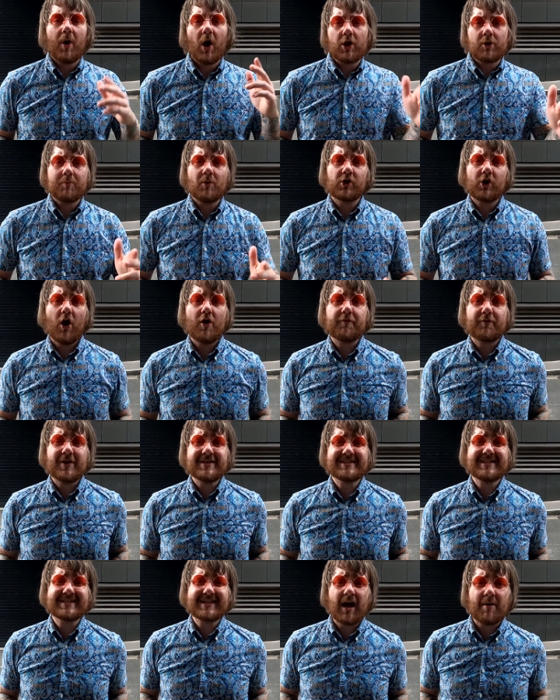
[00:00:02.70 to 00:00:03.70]
Pokemon Go
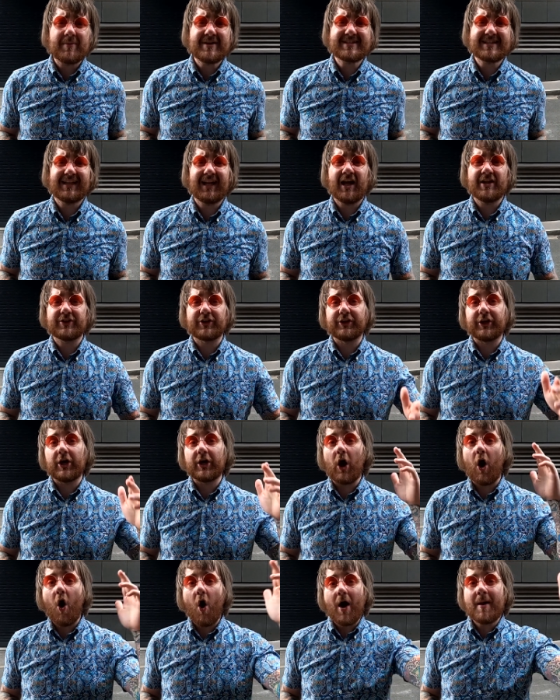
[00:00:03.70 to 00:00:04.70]
Fest is coming to London,
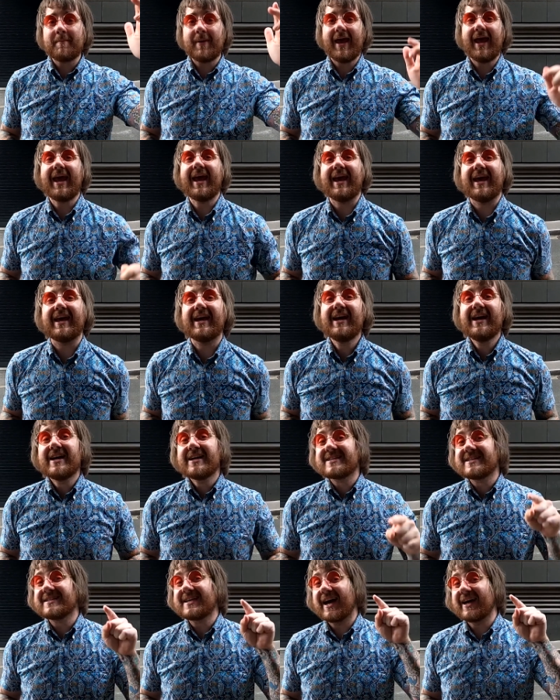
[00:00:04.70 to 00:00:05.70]
and I'm here
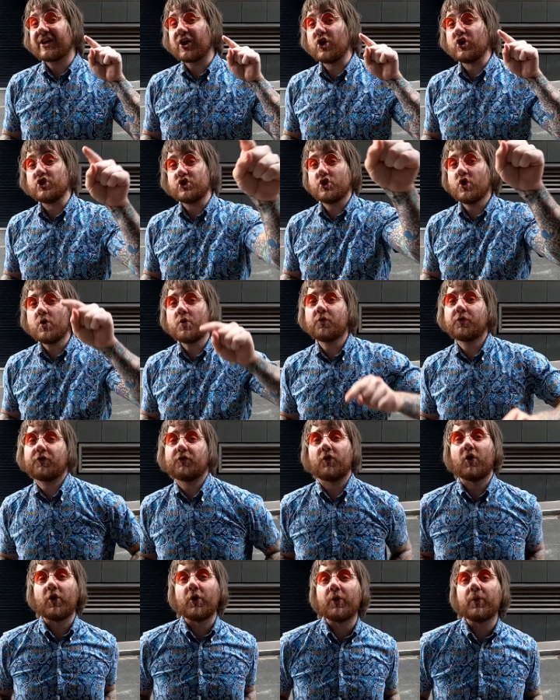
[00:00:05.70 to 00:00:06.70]
to take you
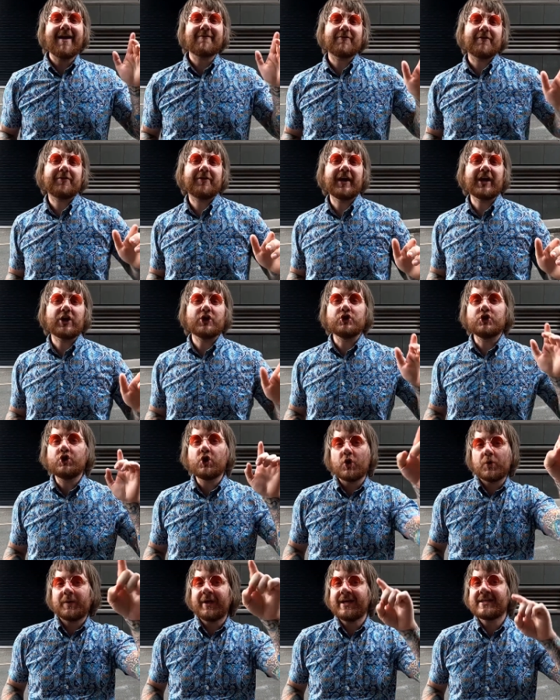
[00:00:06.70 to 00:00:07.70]
through everything you